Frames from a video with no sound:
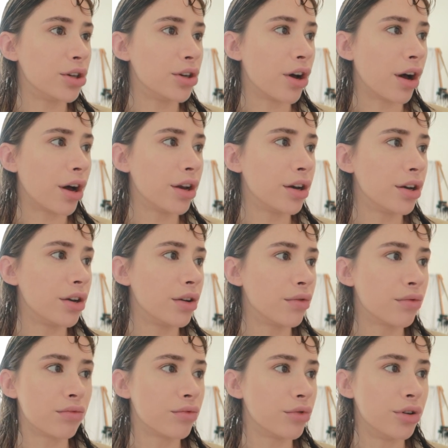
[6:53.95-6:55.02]
not
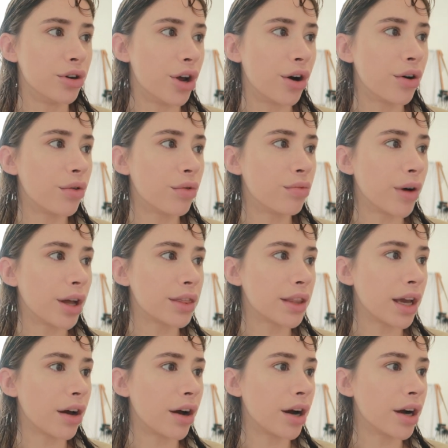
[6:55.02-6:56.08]
know what
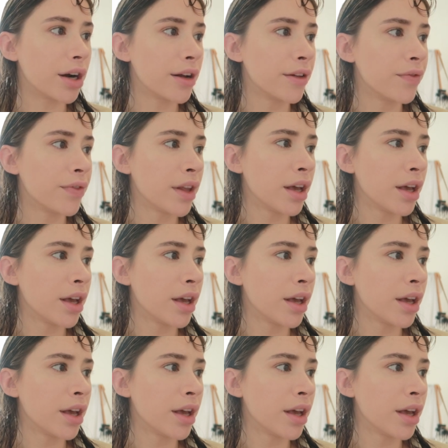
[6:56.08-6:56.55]
they are.